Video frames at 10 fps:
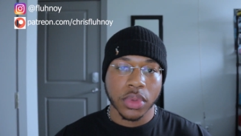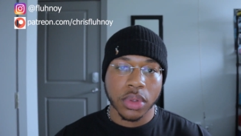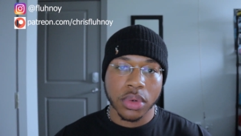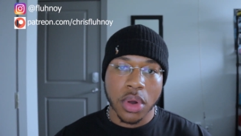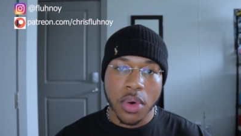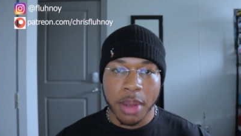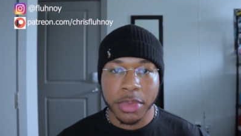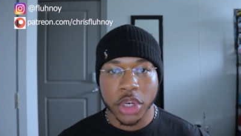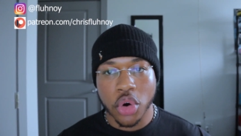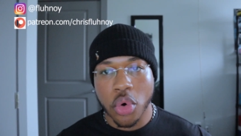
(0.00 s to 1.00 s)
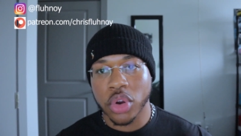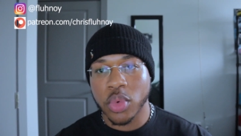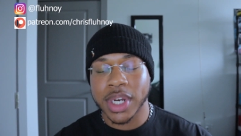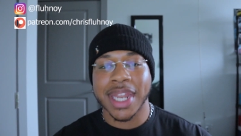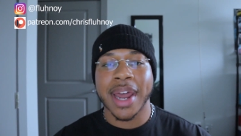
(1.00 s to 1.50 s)
You know, I'm in a corner
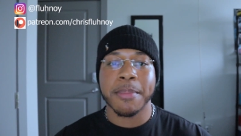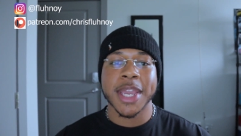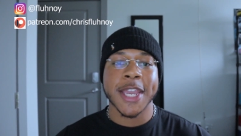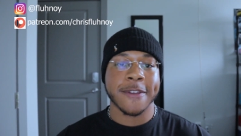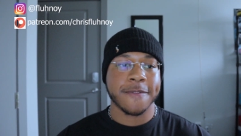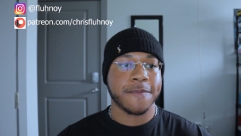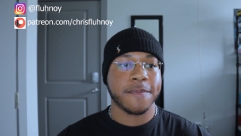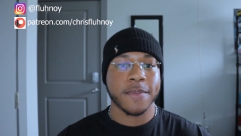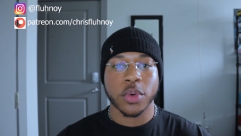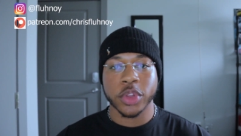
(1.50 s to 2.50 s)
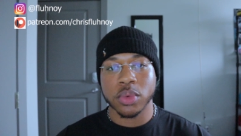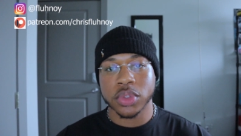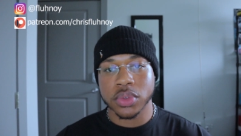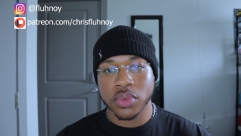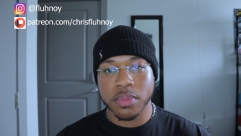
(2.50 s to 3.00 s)
with a lot of men on
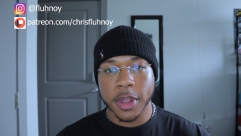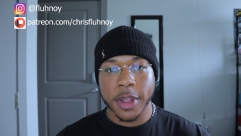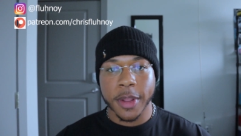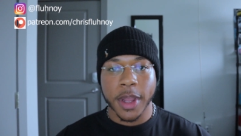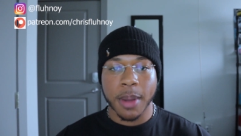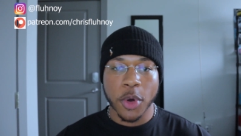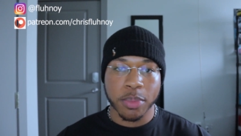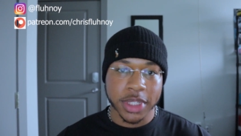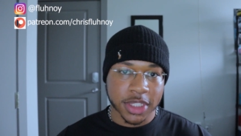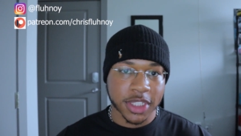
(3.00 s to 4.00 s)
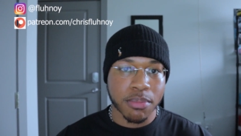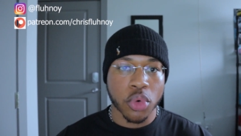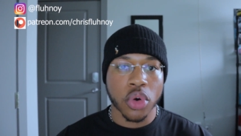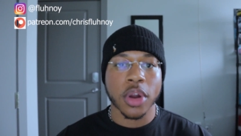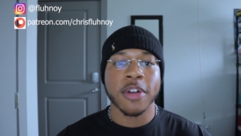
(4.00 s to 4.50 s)
YouTube. I'm hoping to see
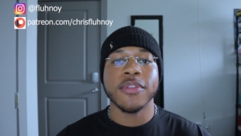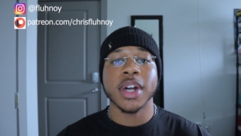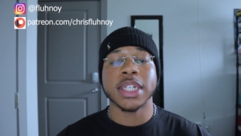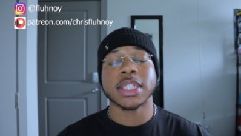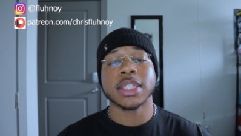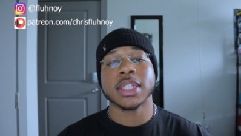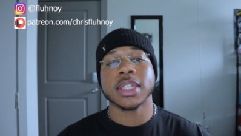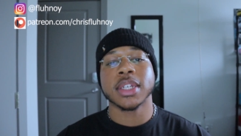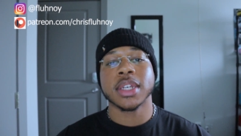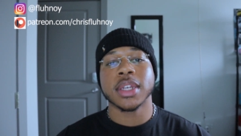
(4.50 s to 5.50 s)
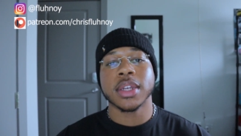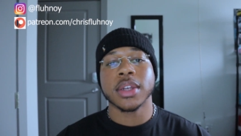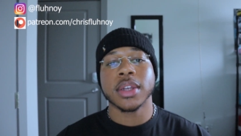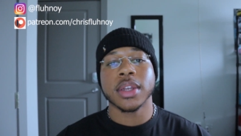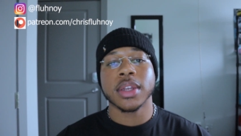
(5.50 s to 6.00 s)
more of us
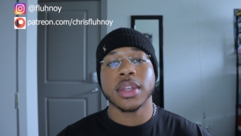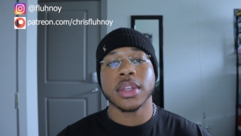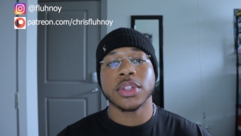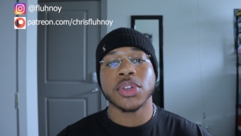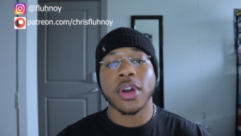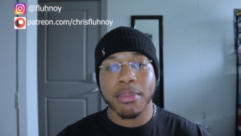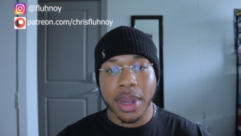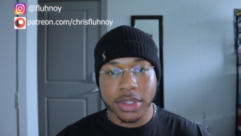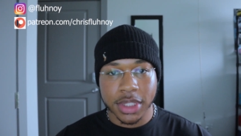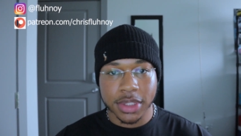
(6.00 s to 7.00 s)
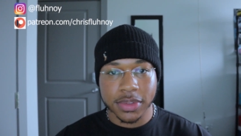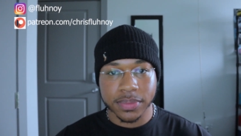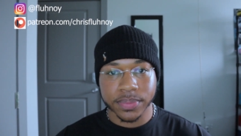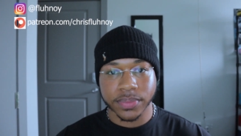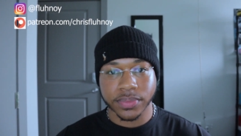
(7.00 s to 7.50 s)
talk about this.